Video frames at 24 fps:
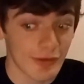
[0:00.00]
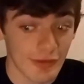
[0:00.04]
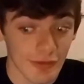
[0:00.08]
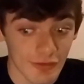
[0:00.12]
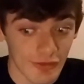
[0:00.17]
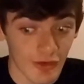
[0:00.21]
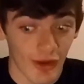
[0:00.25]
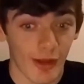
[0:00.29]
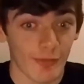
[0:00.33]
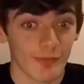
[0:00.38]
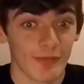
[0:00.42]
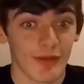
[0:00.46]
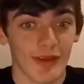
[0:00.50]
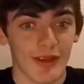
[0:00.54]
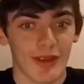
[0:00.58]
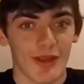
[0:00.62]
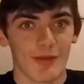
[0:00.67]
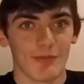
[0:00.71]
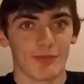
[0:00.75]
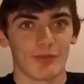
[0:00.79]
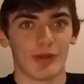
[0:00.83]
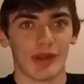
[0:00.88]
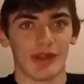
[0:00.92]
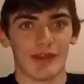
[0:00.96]
Good job.
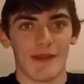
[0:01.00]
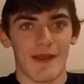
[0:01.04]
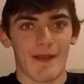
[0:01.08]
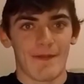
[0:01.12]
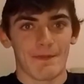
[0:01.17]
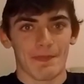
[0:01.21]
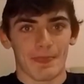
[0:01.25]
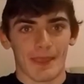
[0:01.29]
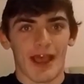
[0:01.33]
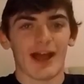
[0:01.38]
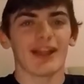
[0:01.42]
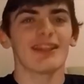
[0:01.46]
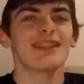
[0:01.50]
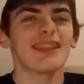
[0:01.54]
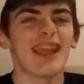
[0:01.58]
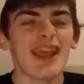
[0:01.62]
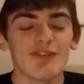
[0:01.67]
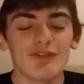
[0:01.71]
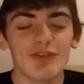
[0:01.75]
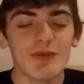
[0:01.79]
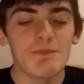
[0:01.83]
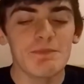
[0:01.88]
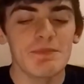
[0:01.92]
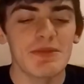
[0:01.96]
But
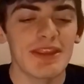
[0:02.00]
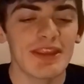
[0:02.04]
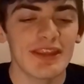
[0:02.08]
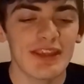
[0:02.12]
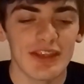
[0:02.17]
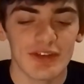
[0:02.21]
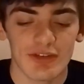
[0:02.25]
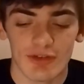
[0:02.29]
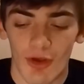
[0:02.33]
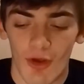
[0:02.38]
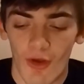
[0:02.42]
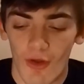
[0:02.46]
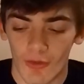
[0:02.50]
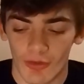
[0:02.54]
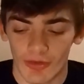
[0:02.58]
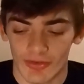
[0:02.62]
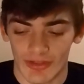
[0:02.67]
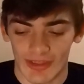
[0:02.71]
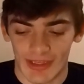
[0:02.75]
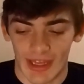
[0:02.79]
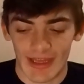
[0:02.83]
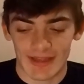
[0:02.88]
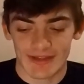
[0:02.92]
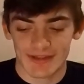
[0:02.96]
eleven million
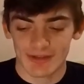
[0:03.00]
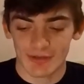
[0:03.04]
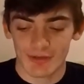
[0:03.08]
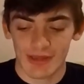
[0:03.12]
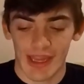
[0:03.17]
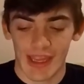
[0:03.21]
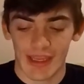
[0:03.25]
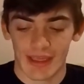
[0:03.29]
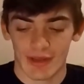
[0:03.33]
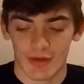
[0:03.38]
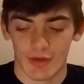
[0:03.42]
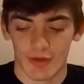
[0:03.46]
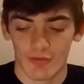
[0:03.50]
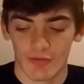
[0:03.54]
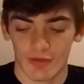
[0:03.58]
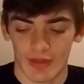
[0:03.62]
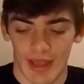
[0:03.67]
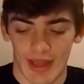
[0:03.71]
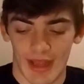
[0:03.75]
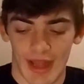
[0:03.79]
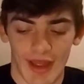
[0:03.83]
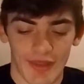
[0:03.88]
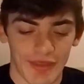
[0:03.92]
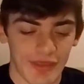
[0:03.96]
dollars, like I still can't get over
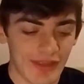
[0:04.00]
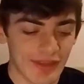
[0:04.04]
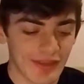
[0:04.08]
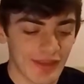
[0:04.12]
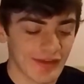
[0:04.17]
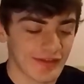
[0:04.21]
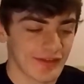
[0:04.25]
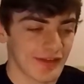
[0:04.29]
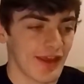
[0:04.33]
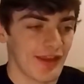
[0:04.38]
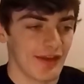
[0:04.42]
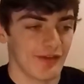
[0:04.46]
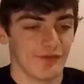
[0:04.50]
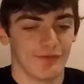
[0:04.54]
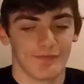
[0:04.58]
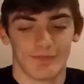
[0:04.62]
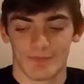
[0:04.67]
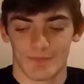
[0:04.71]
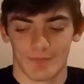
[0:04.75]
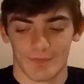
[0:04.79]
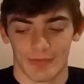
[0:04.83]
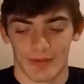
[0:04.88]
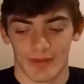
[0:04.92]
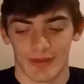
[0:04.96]
that. I think that's kind of
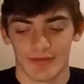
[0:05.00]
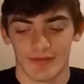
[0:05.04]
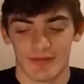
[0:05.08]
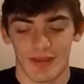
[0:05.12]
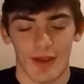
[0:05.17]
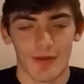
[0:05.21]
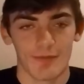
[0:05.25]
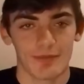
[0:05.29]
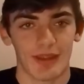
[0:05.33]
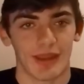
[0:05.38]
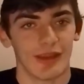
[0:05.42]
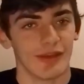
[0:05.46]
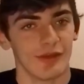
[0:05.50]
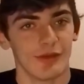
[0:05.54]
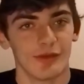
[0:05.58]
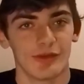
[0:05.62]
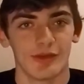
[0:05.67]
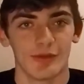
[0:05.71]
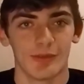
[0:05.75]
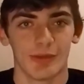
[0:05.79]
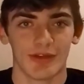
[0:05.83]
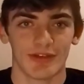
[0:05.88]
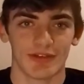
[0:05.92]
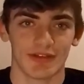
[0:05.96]
dumb that
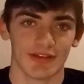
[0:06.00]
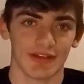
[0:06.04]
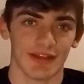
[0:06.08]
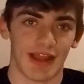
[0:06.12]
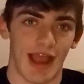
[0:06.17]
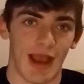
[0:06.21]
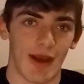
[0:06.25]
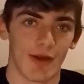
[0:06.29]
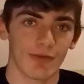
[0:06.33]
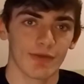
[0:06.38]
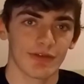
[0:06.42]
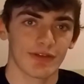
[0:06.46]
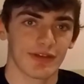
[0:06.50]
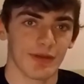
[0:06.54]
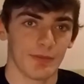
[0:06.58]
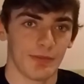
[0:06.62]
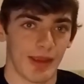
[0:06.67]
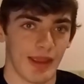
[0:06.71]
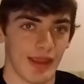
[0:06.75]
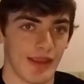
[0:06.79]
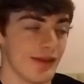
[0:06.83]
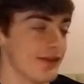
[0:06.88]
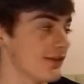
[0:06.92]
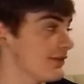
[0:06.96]
YouTube is allowed to
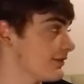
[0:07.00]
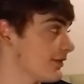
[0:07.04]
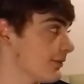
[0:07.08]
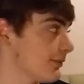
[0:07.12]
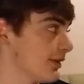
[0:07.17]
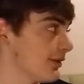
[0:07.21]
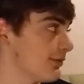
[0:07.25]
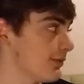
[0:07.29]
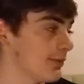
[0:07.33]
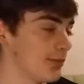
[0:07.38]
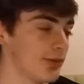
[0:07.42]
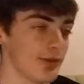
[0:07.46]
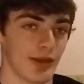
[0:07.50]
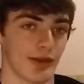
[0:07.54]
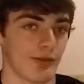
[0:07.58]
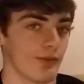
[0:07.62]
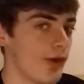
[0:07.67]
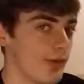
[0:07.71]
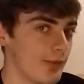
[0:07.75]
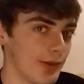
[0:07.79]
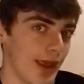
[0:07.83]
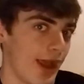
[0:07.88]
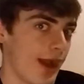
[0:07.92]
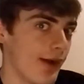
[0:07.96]
pay some of these people, like
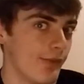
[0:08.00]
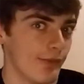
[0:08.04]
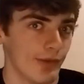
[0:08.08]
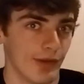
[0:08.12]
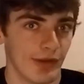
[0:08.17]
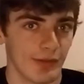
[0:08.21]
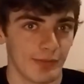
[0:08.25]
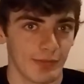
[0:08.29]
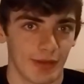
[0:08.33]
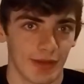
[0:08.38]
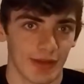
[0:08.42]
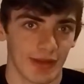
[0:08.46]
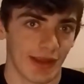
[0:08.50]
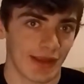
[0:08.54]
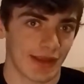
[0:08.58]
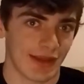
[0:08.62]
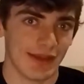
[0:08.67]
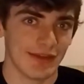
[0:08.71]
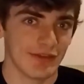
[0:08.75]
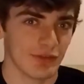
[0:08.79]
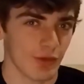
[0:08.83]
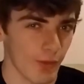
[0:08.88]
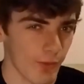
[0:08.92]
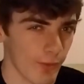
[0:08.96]
Roman Atwood, but like
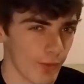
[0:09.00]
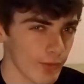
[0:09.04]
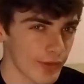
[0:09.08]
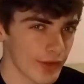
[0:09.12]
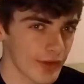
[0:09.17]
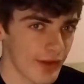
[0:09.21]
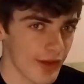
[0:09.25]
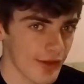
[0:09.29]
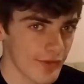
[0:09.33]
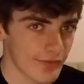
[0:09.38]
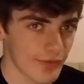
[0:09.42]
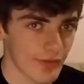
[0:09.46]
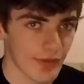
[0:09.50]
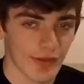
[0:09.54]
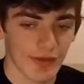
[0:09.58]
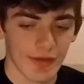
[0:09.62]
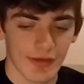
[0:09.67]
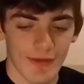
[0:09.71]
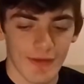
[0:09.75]
he's old enough.